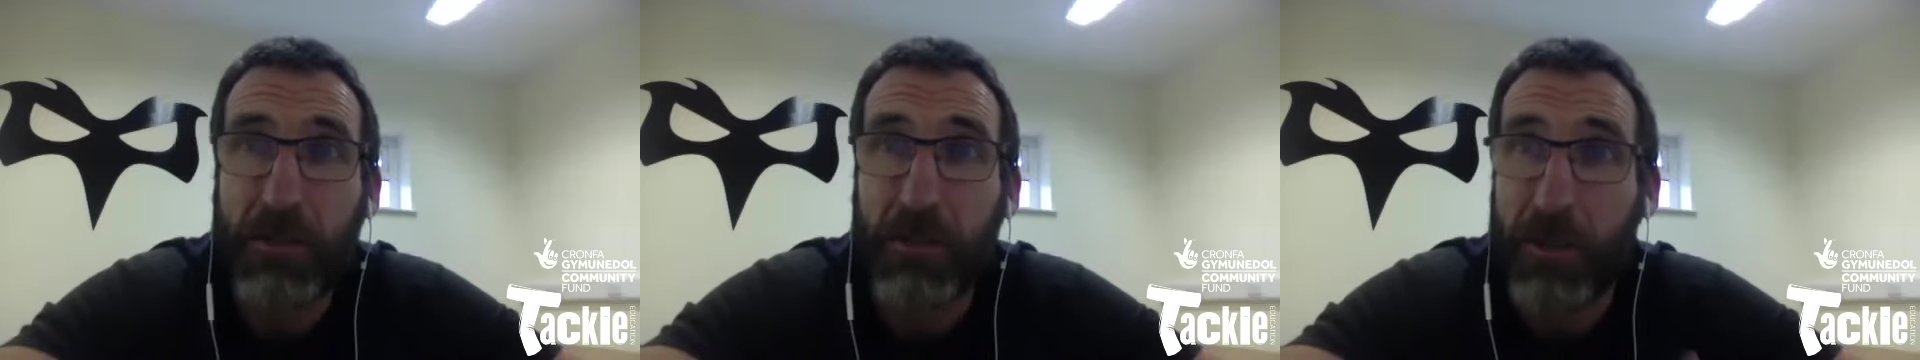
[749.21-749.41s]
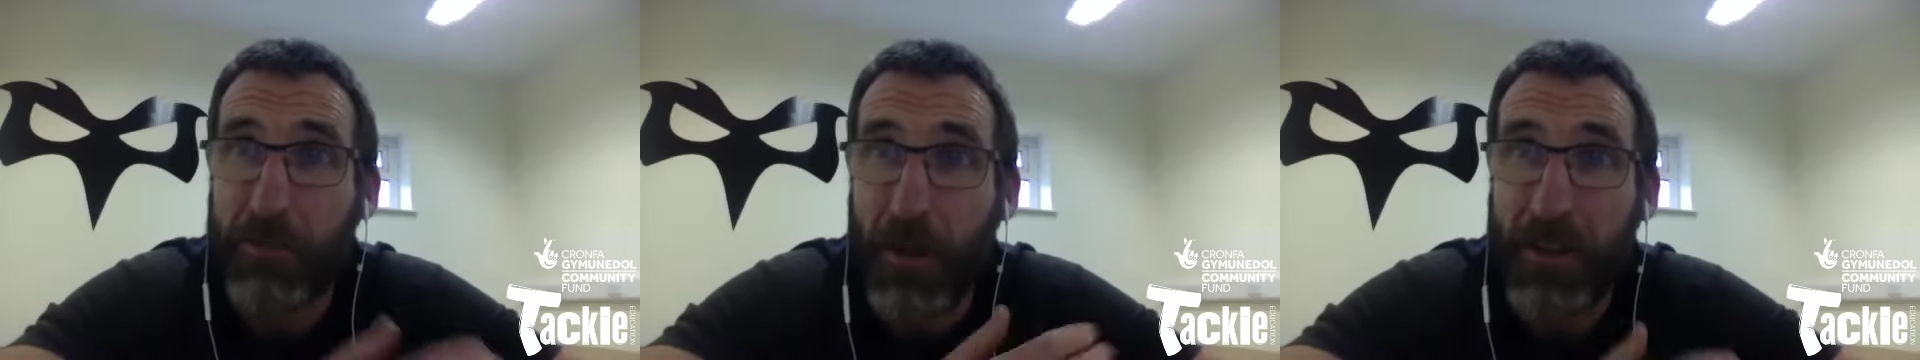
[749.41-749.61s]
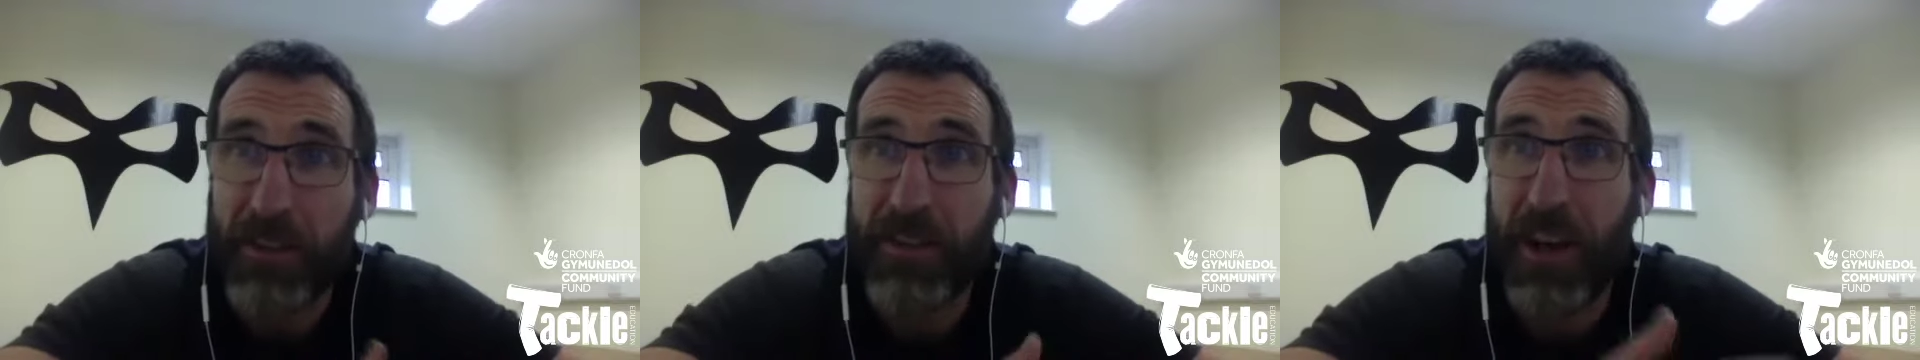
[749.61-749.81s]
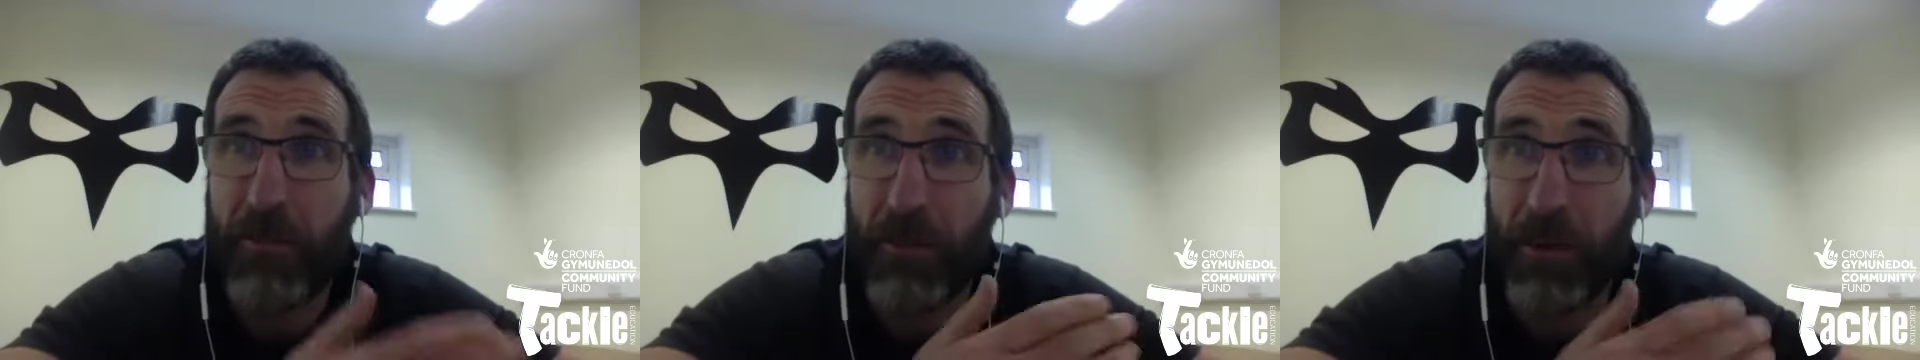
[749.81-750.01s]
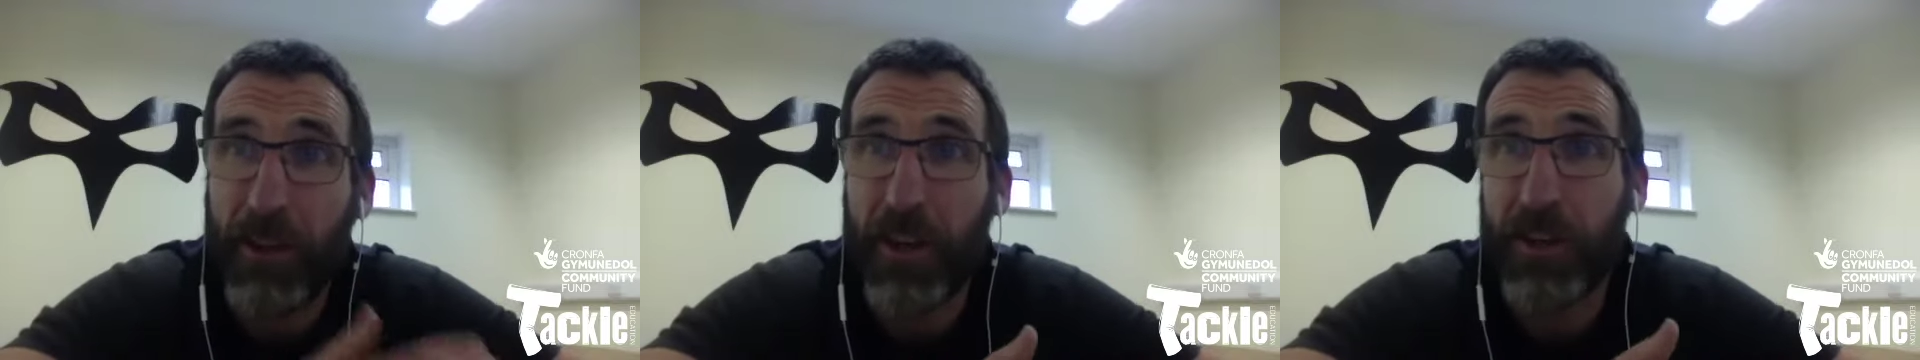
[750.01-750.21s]
So I spent
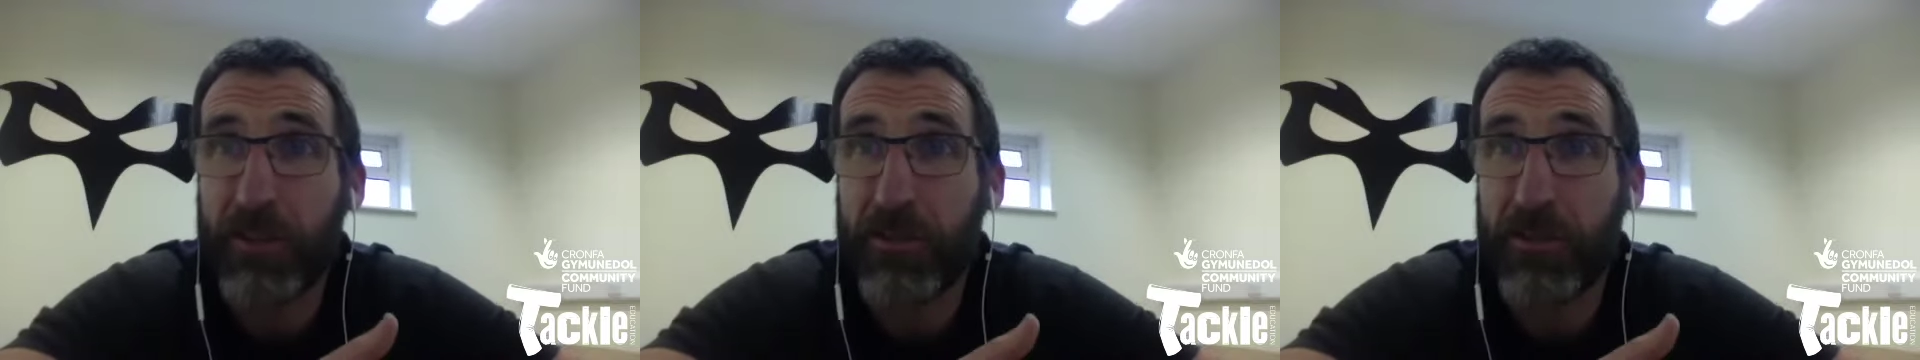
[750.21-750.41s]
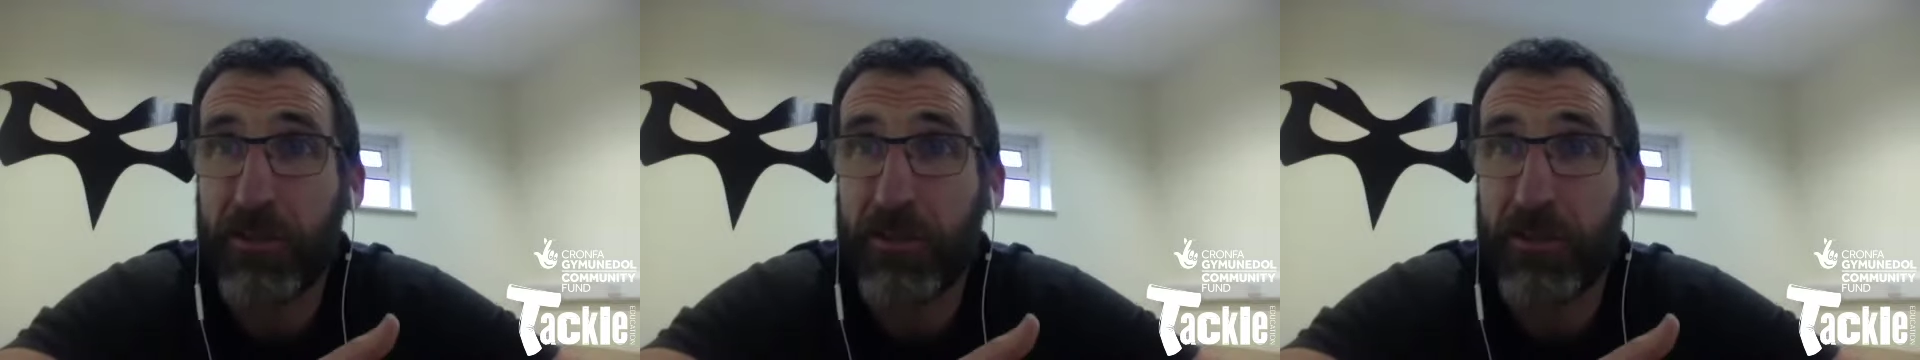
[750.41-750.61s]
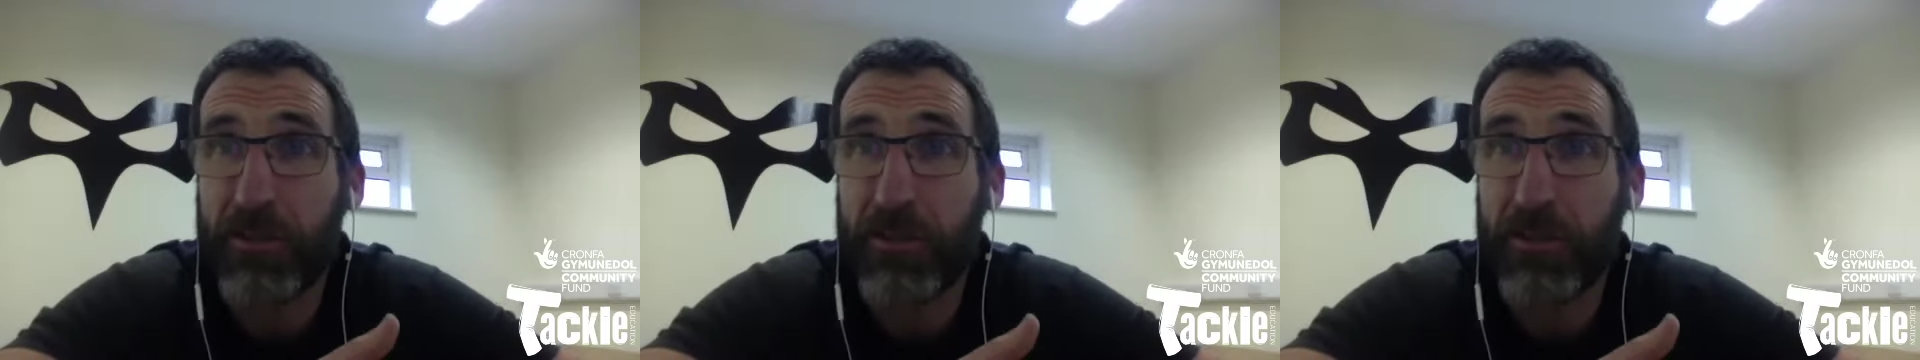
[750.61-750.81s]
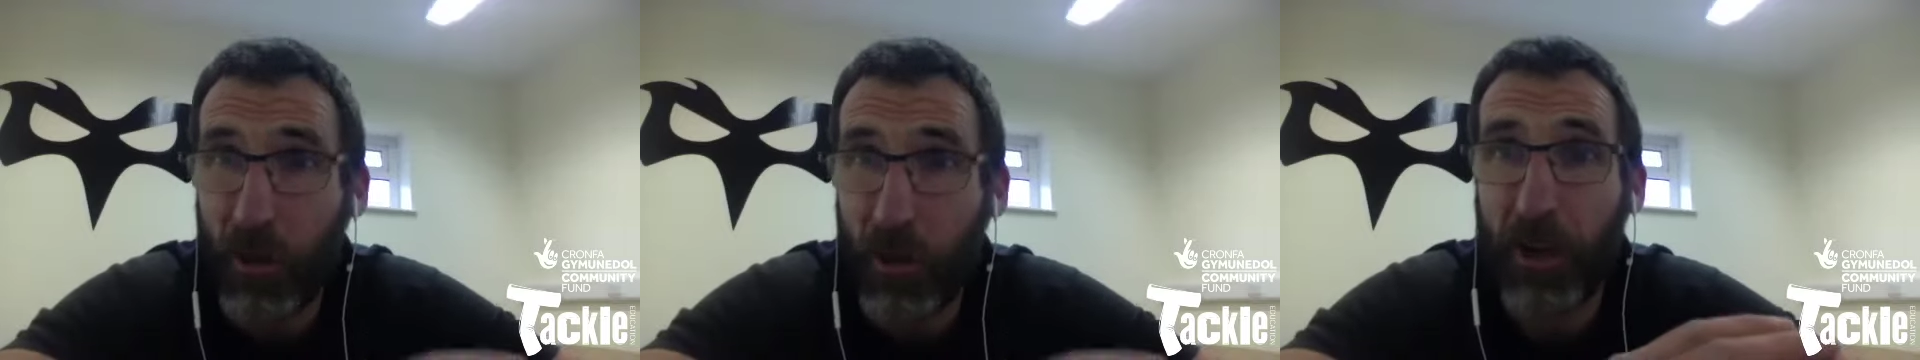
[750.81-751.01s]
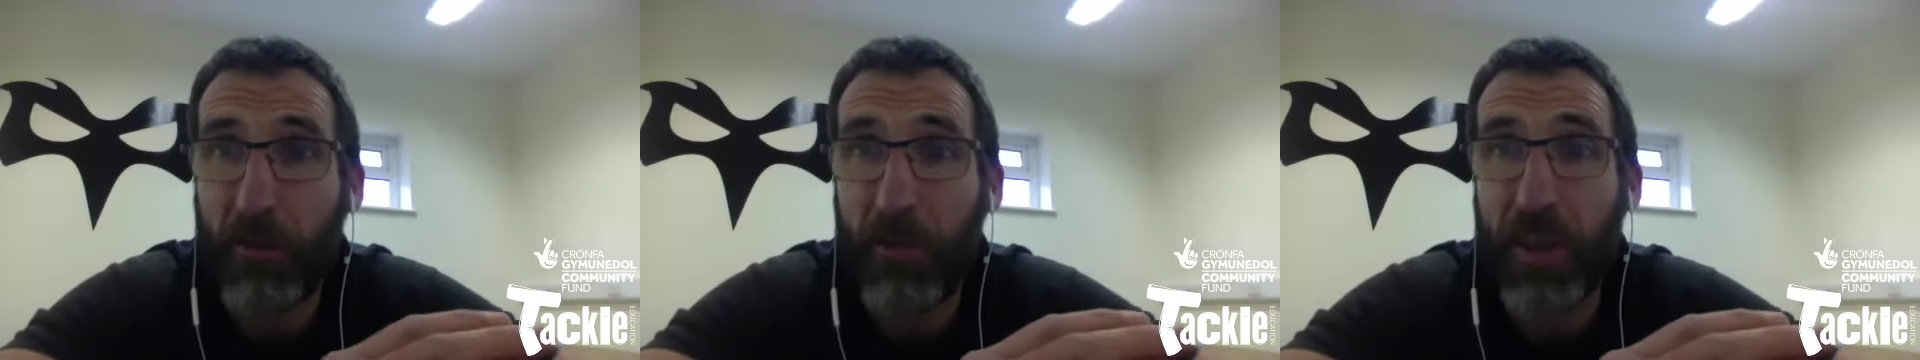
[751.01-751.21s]
several years just
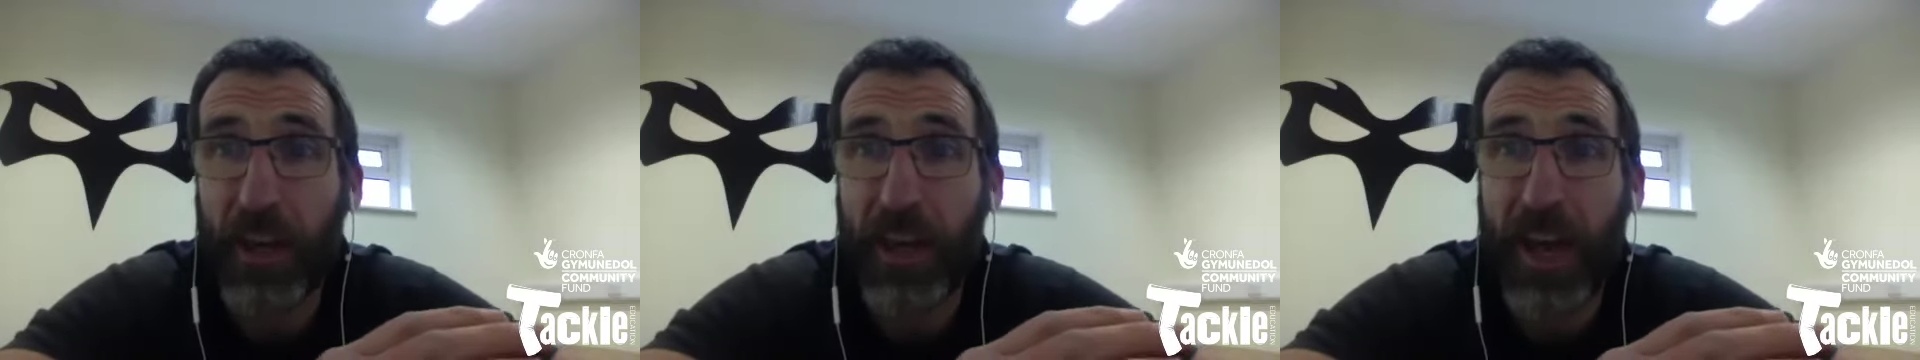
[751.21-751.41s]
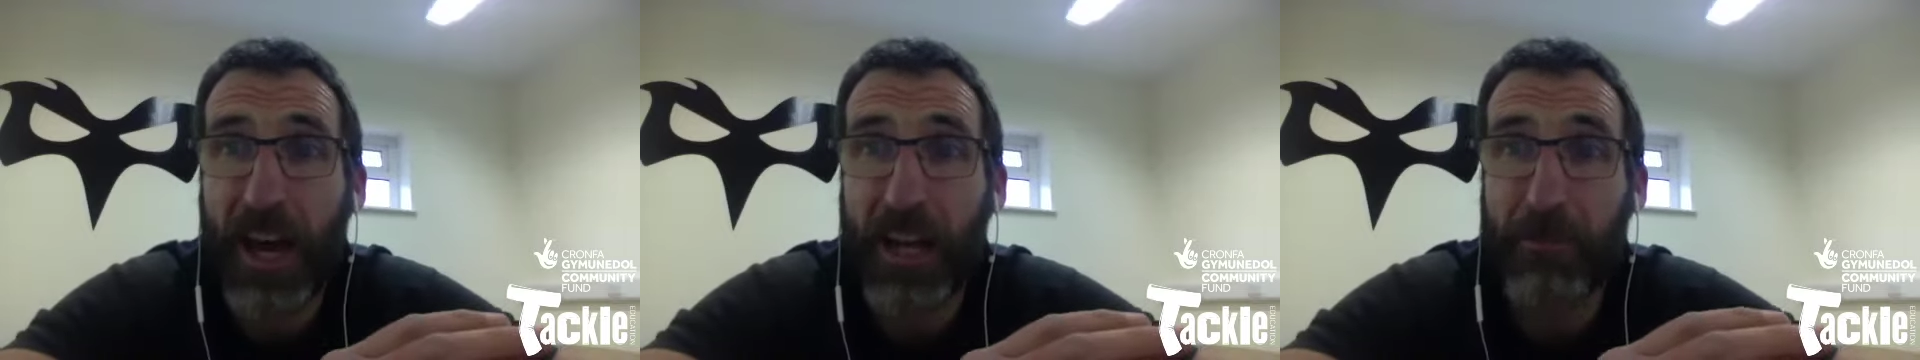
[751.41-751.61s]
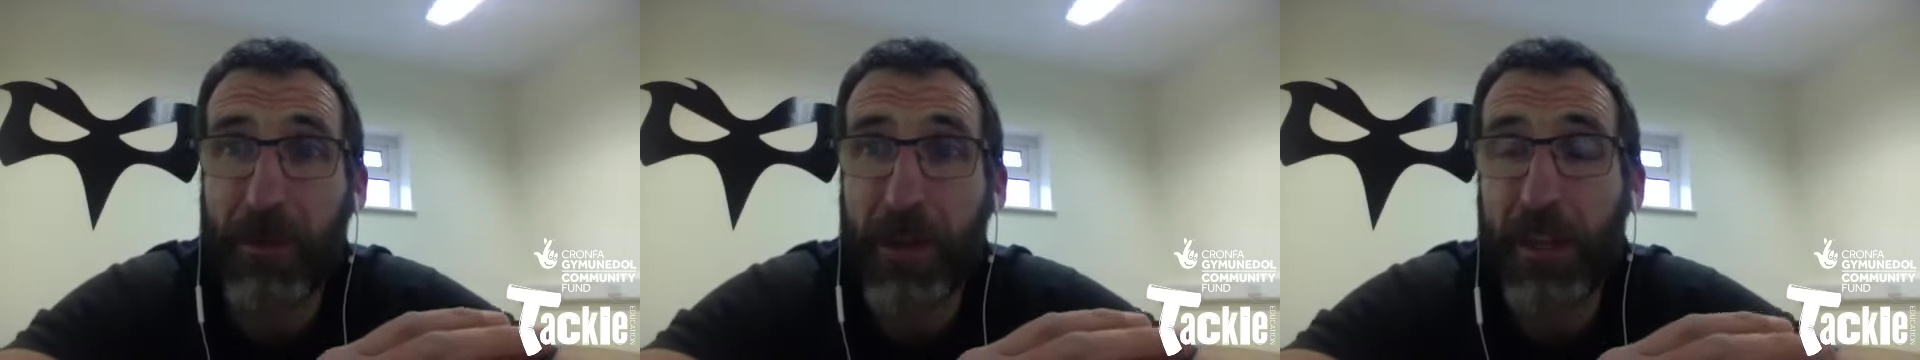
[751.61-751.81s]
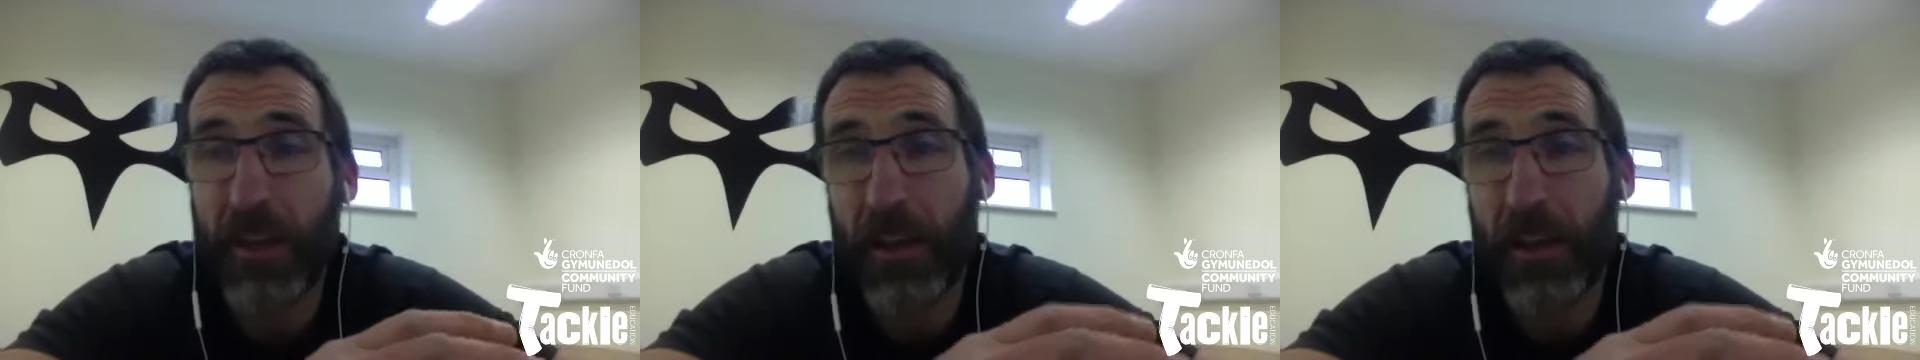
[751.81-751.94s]
working with the academy,